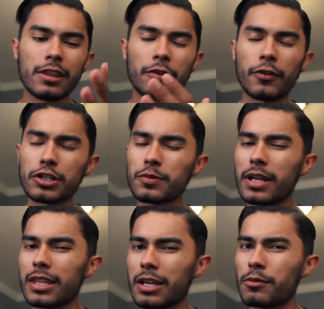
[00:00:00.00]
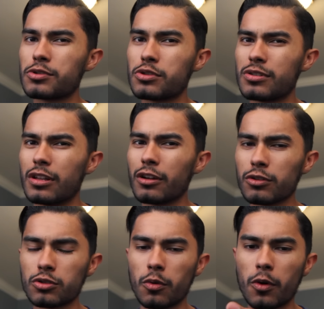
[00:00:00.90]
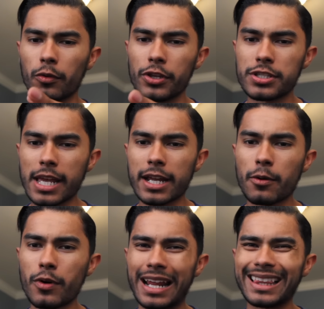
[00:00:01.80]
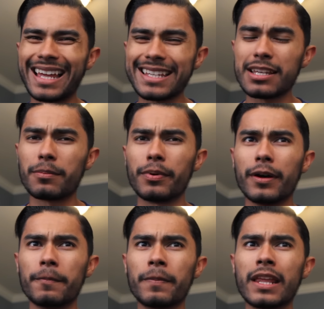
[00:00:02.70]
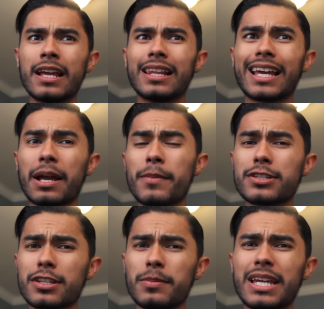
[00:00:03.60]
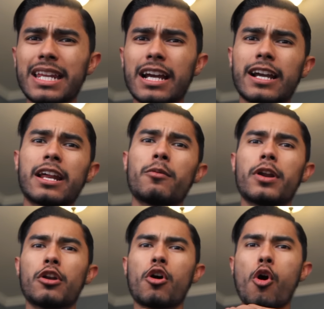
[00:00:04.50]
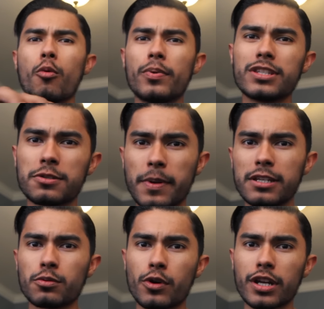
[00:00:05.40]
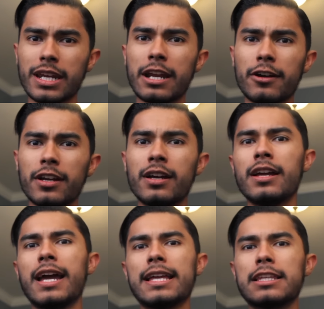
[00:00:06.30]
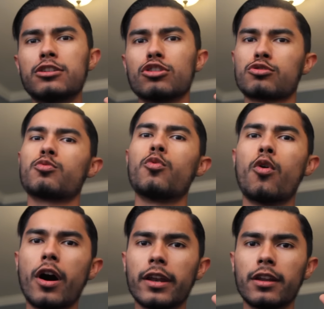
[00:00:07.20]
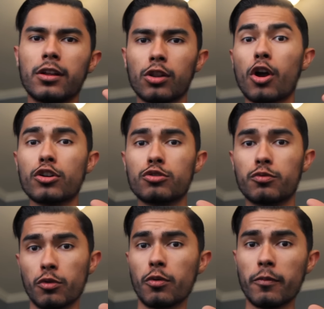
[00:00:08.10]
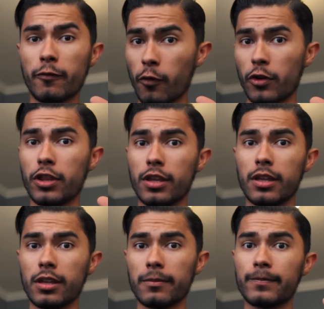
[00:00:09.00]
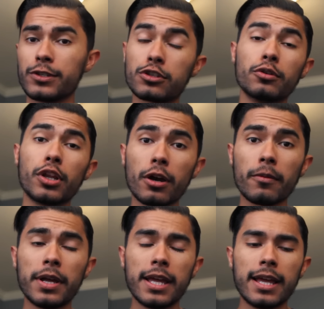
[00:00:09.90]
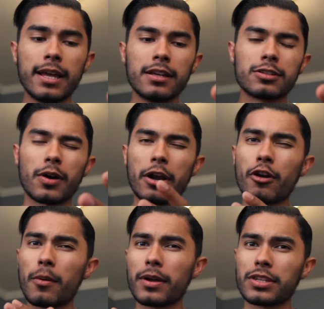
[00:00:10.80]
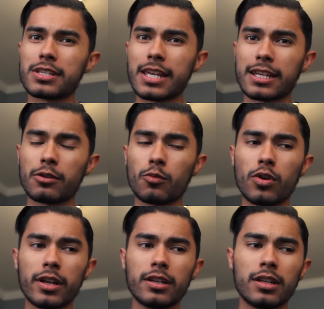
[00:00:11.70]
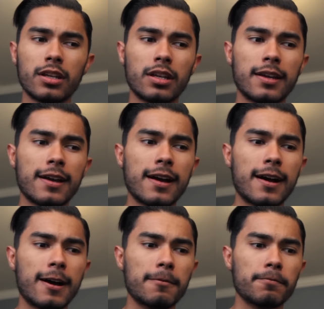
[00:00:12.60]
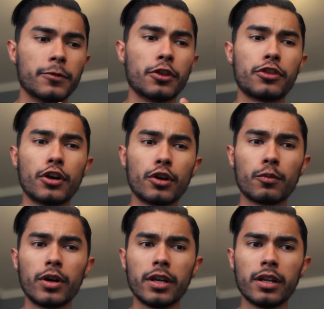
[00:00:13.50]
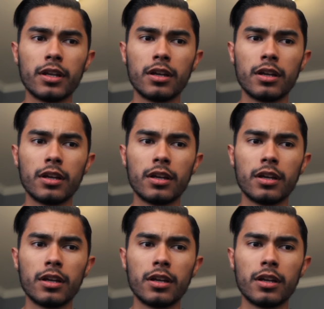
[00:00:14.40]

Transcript: the first one I think it was a little too old. The second one I liked it, but like I mentioned in the beginning, I kind of want an open space working area and then just one large room for the studio. So I don't know about the second one. Um, the third one